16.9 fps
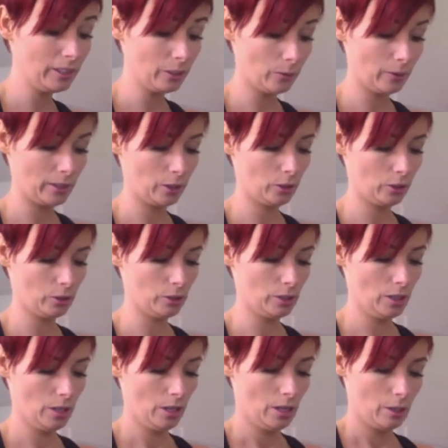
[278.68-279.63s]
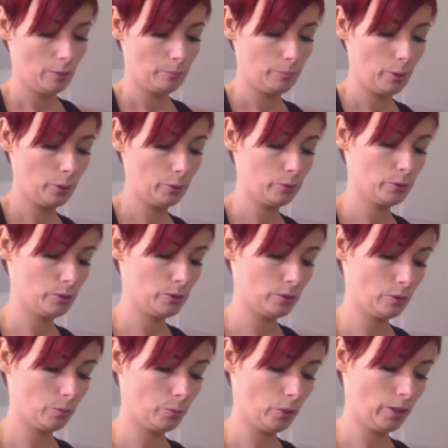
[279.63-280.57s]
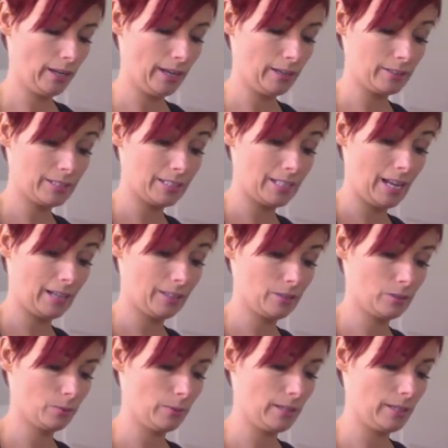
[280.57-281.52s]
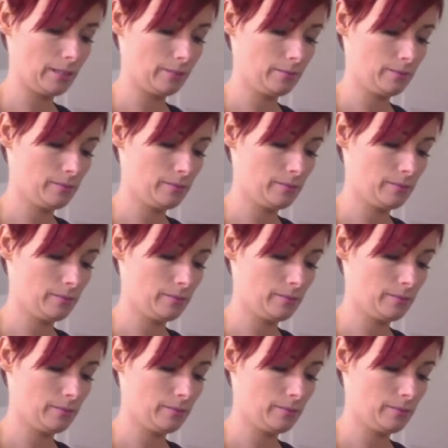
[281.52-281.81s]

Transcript: quite a good post-workout snack as well.